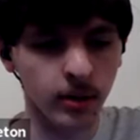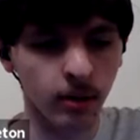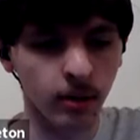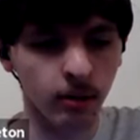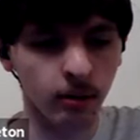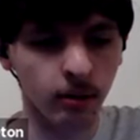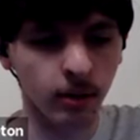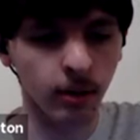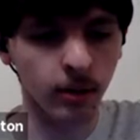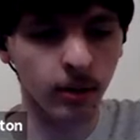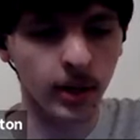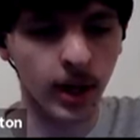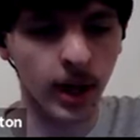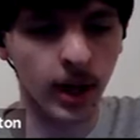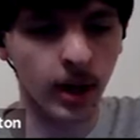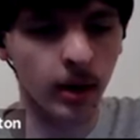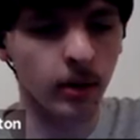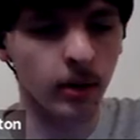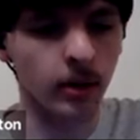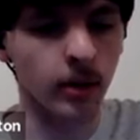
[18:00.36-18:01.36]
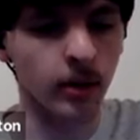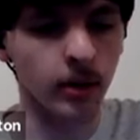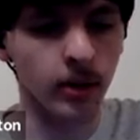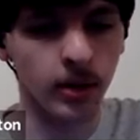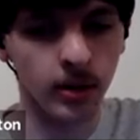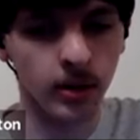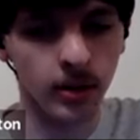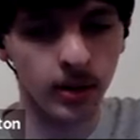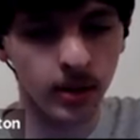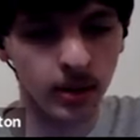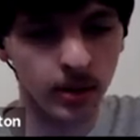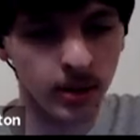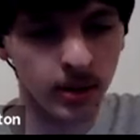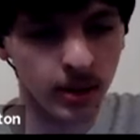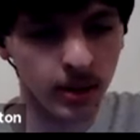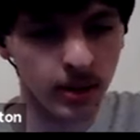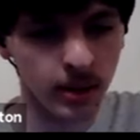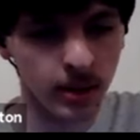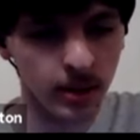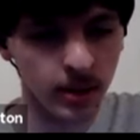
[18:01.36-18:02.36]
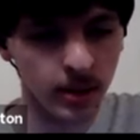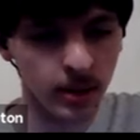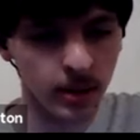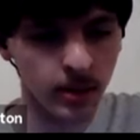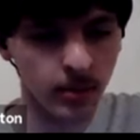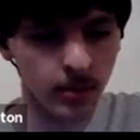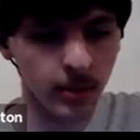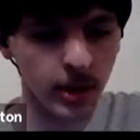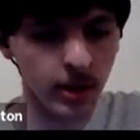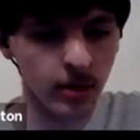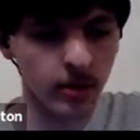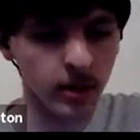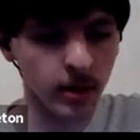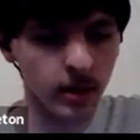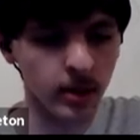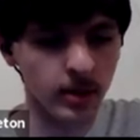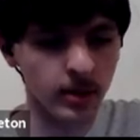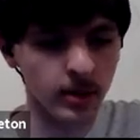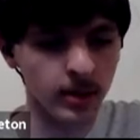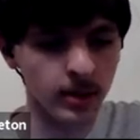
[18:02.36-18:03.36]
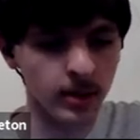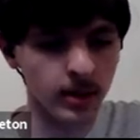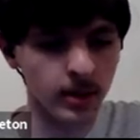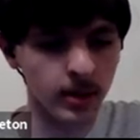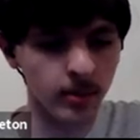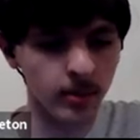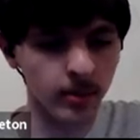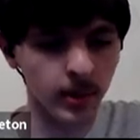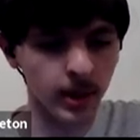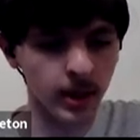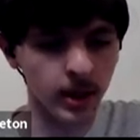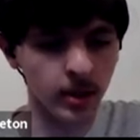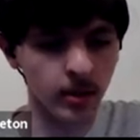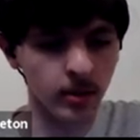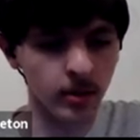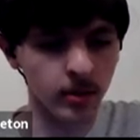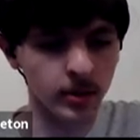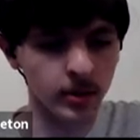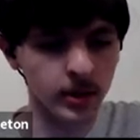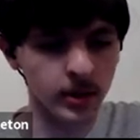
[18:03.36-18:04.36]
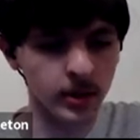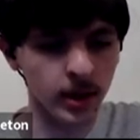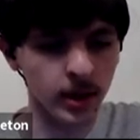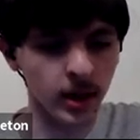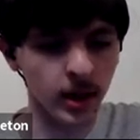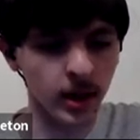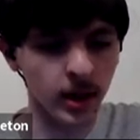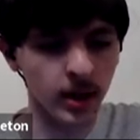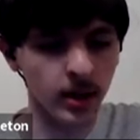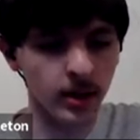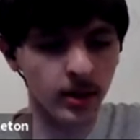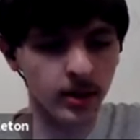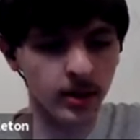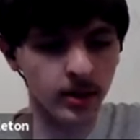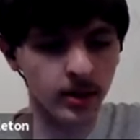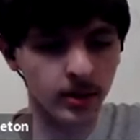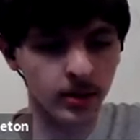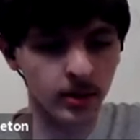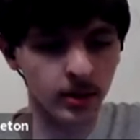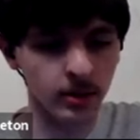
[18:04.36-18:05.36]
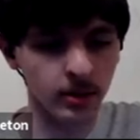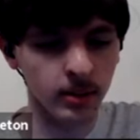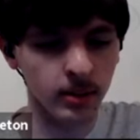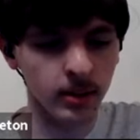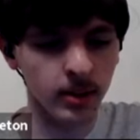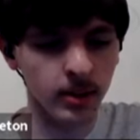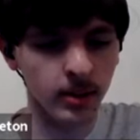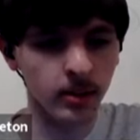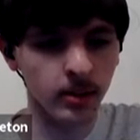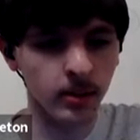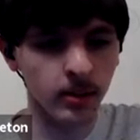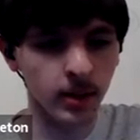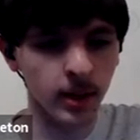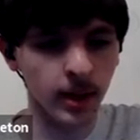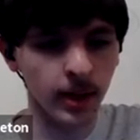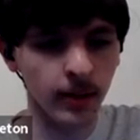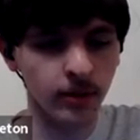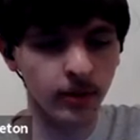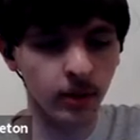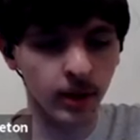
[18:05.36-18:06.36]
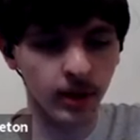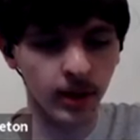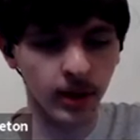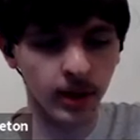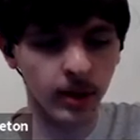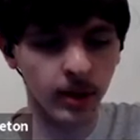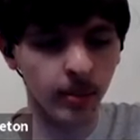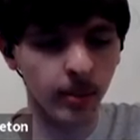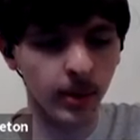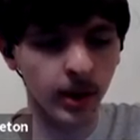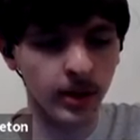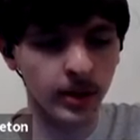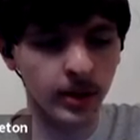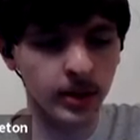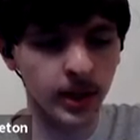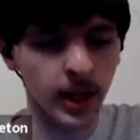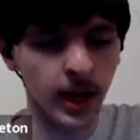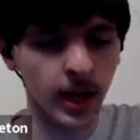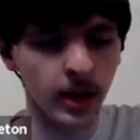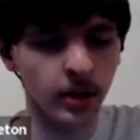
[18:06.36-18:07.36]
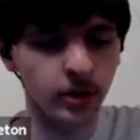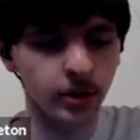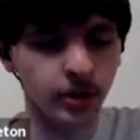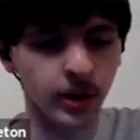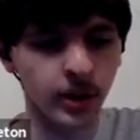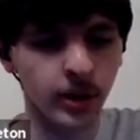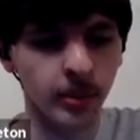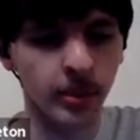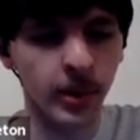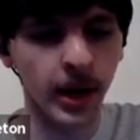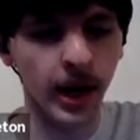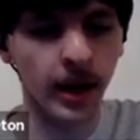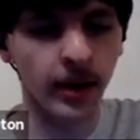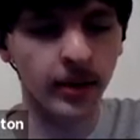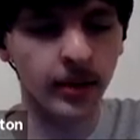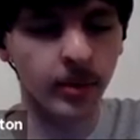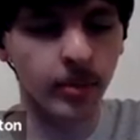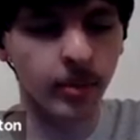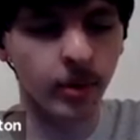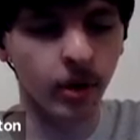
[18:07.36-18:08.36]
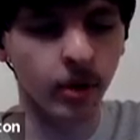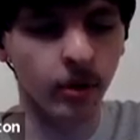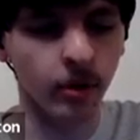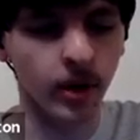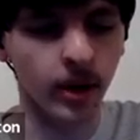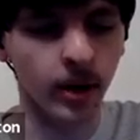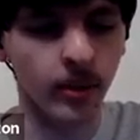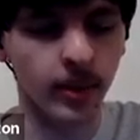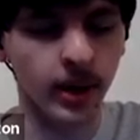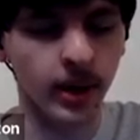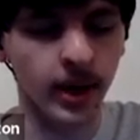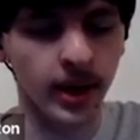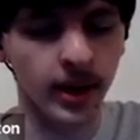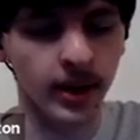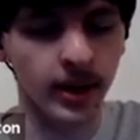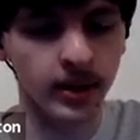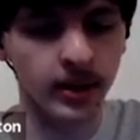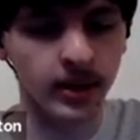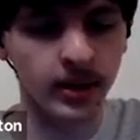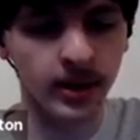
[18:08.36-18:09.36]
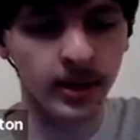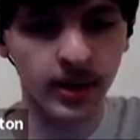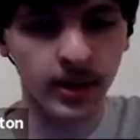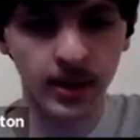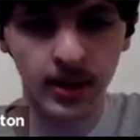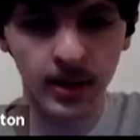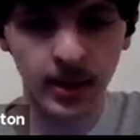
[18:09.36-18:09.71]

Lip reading: going to throw an error. But you saw right after I clicked the button, it actually compiled the program again.